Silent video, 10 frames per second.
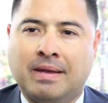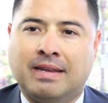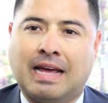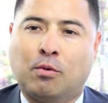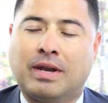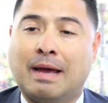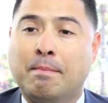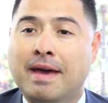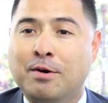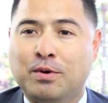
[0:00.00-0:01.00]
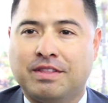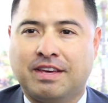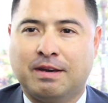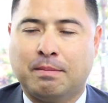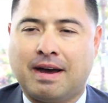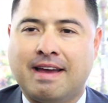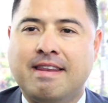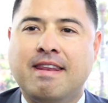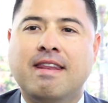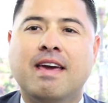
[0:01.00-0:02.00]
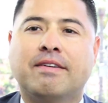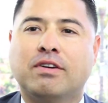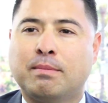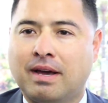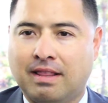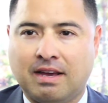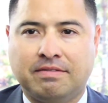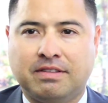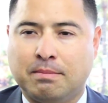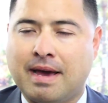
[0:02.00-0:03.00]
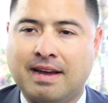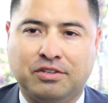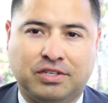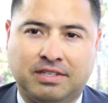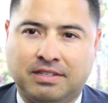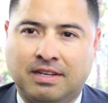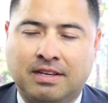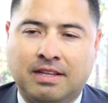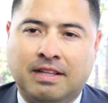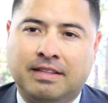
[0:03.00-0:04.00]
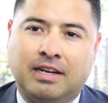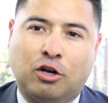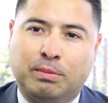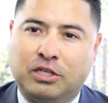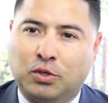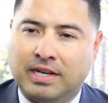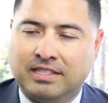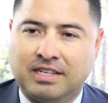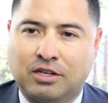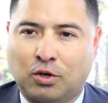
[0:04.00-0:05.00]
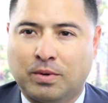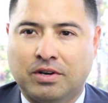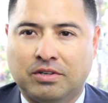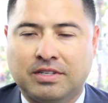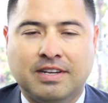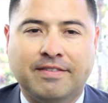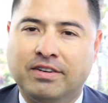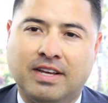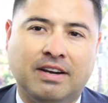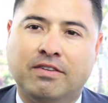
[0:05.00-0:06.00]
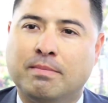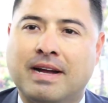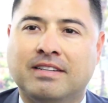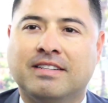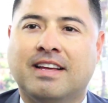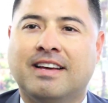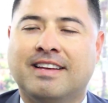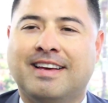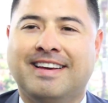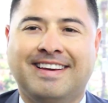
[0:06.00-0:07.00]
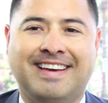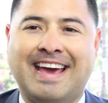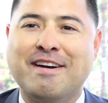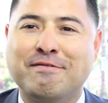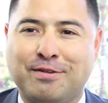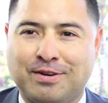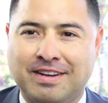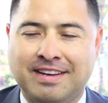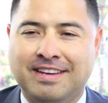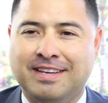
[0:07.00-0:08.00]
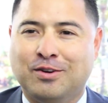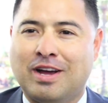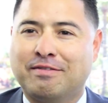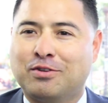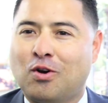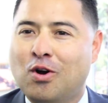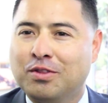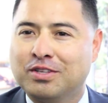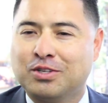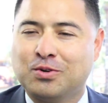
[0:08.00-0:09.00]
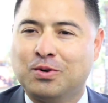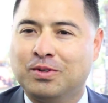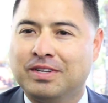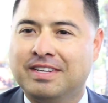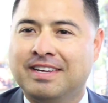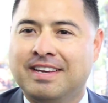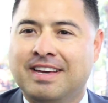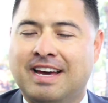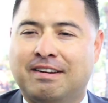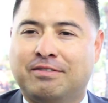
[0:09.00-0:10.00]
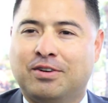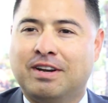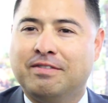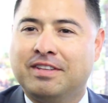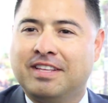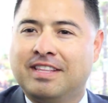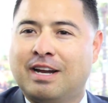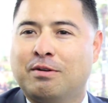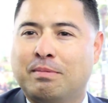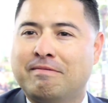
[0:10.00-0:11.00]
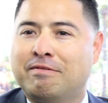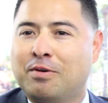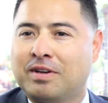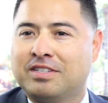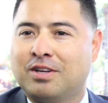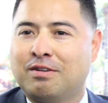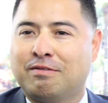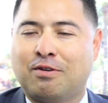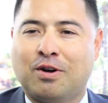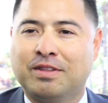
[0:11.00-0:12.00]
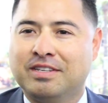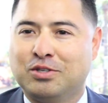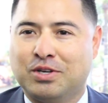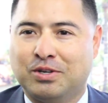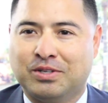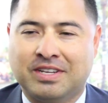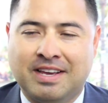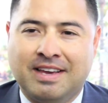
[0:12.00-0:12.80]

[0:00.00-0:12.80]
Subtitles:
Now when I met with him, I never in my life imagined that I would be changing careers. Never did I ever imagine that ever. You know, after all this schooling, after everything that I've been focused on for all these years,